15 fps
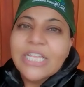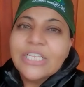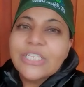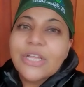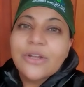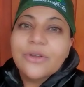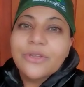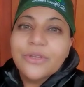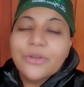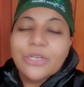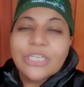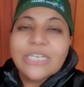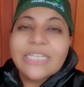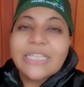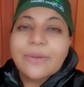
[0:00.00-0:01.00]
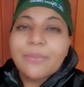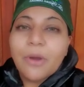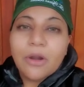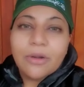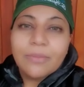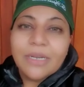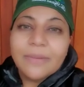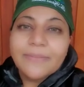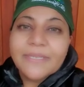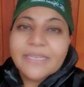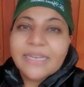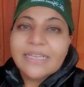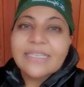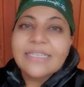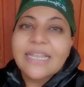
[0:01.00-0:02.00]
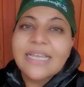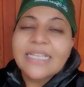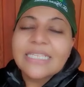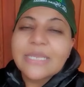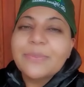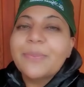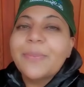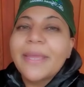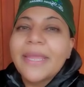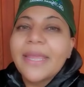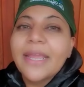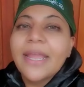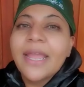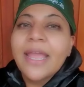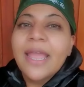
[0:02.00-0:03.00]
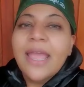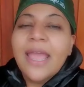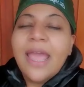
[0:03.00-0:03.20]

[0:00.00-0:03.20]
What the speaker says: So usually the bottom lip stays nice and pink,